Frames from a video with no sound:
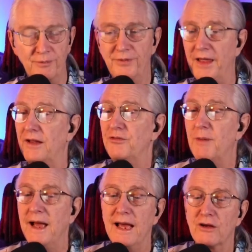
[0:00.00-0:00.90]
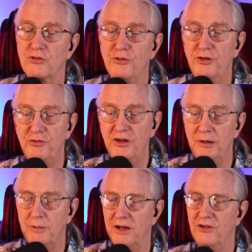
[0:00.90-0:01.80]
That's my extra
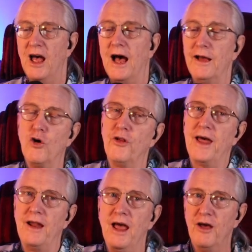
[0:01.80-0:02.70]
15 minutes. I call that